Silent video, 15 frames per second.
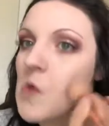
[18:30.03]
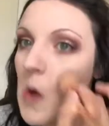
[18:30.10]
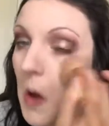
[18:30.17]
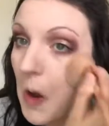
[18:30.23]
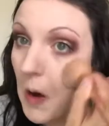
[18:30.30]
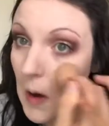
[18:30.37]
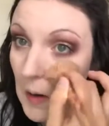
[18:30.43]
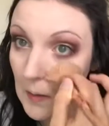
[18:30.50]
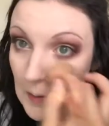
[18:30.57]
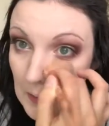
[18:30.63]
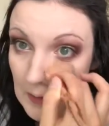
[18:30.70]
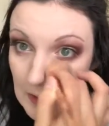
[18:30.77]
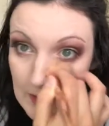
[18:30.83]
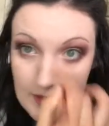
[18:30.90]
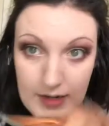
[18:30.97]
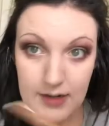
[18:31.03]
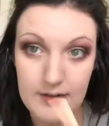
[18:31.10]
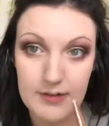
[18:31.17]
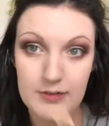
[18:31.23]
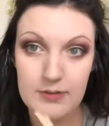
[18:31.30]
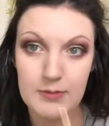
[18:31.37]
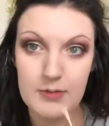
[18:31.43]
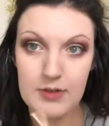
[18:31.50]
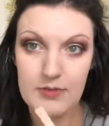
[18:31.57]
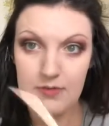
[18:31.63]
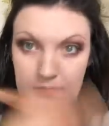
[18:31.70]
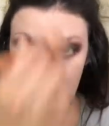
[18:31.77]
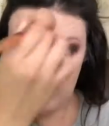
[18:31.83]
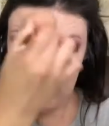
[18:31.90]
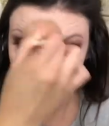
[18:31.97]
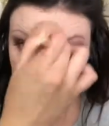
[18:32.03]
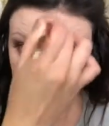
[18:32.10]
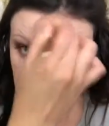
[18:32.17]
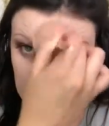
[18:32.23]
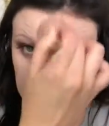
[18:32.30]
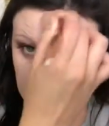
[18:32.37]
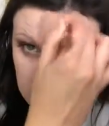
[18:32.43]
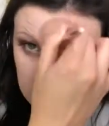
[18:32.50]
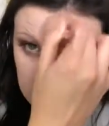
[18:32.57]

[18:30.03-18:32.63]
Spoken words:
Alright, and my forehead.